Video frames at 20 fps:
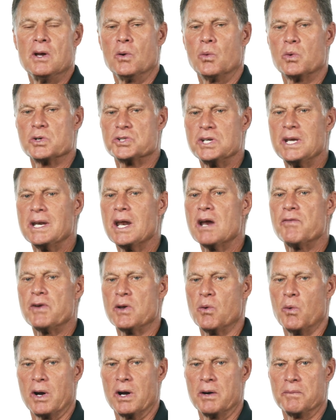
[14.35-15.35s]
were seen
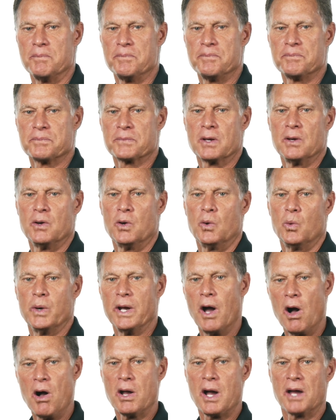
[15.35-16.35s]
everywhere.
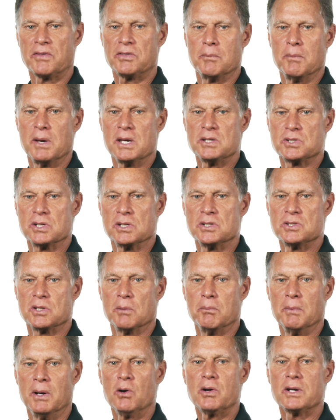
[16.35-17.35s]
We all got the message
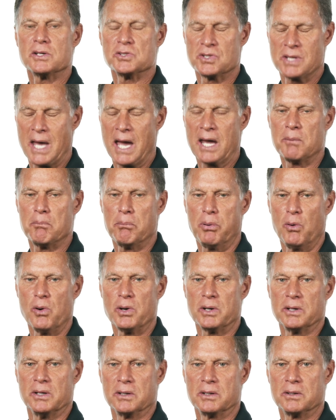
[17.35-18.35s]
that milk is that
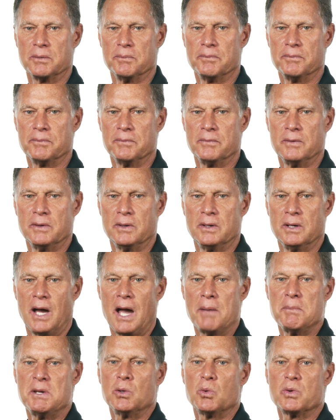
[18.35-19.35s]
important.
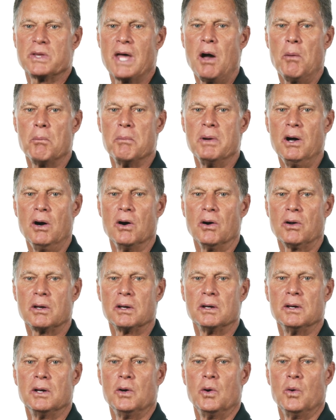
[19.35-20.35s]
I mean, without milk,
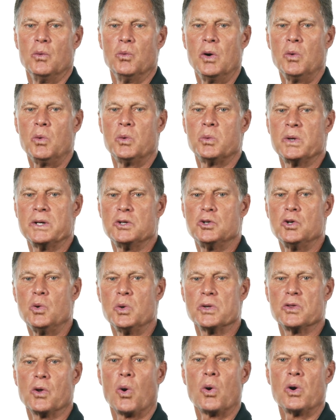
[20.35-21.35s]
what would we do
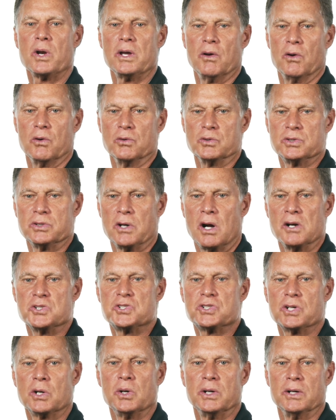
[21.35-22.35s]
with Oreos, our
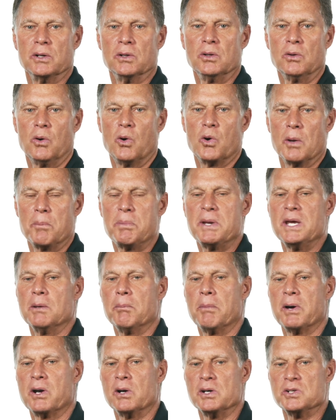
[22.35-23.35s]
cereal, or a
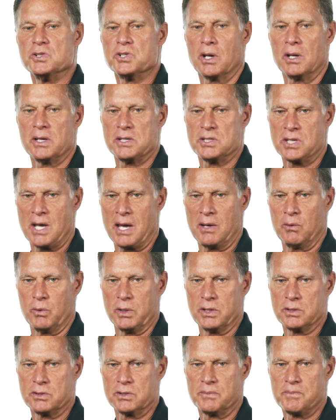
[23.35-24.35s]
peanut butter and jelly
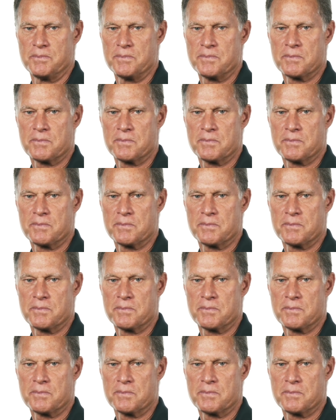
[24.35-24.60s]
sandwich?